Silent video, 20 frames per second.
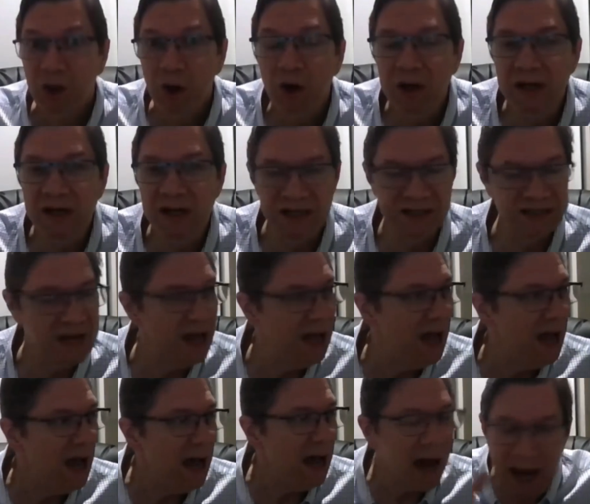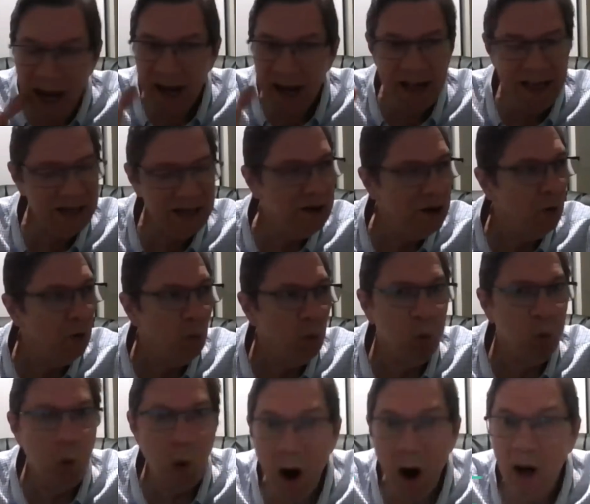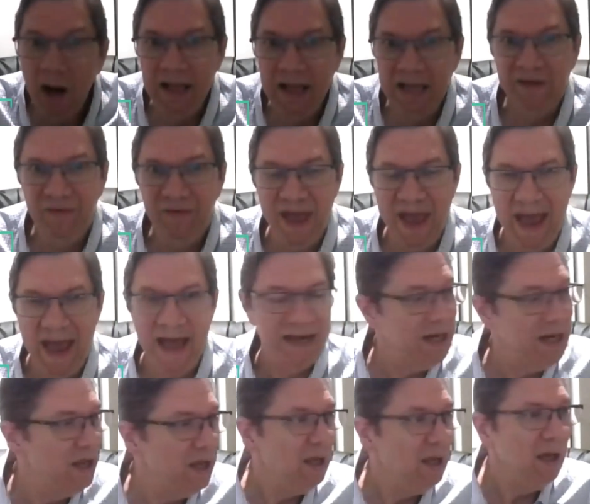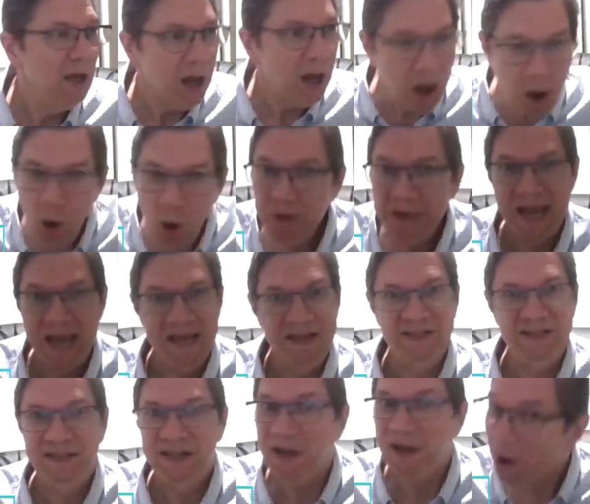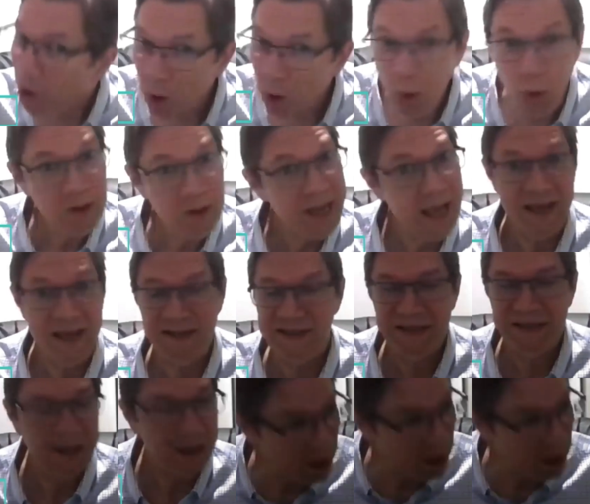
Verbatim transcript: goodness I wanted that. Oh, yes. Oh, yes.